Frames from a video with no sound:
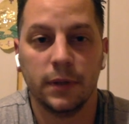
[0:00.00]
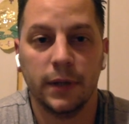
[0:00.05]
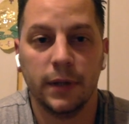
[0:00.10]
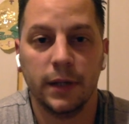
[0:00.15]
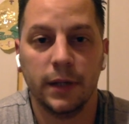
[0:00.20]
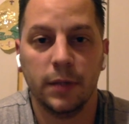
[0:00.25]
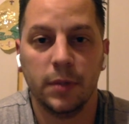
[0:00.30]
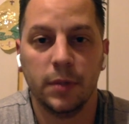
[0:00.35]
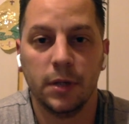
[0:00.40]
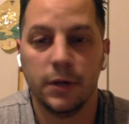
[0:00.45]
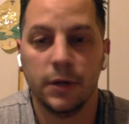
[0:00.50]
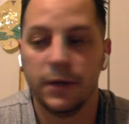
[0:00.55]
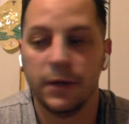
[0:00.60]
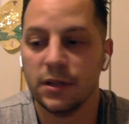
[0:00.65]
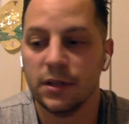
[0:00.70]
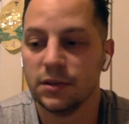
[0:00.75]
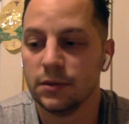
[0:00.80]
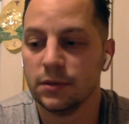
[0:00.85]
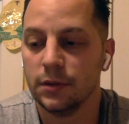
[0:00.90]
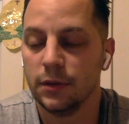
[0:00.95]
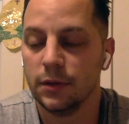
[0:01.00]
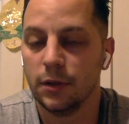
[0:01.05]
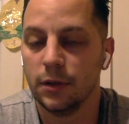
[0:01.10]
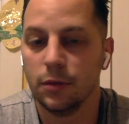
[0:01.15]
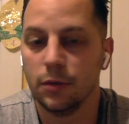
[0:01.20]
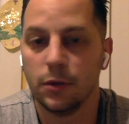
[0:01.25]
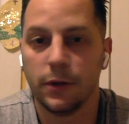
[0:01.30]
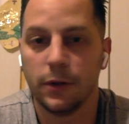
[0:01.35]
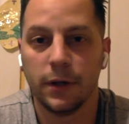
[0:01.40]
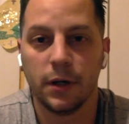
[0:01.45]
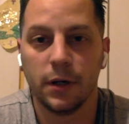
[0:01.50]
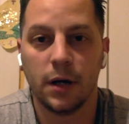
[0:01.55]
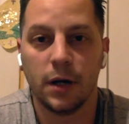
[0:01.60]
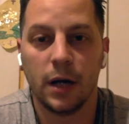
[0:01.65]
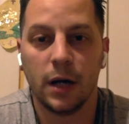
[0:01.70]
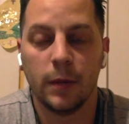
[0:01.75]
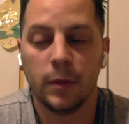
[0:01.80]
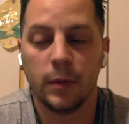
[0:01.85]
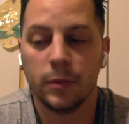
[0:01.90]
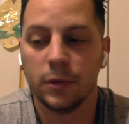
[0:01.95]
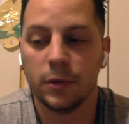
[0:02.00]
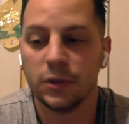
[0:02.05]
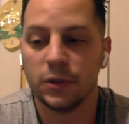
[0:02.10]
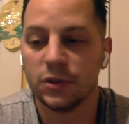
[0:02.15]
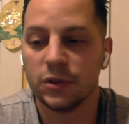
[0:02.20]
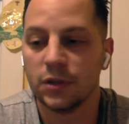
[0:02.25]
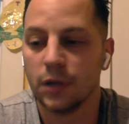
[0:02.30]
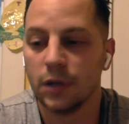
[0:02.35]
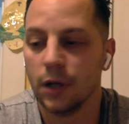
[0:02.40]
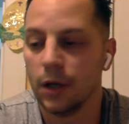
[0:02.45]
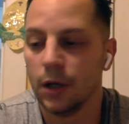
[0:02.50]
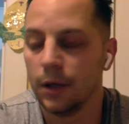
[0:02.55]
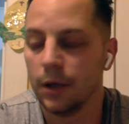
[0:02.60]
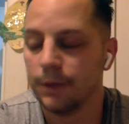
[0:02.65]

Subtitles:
any period, you know, during your comic books.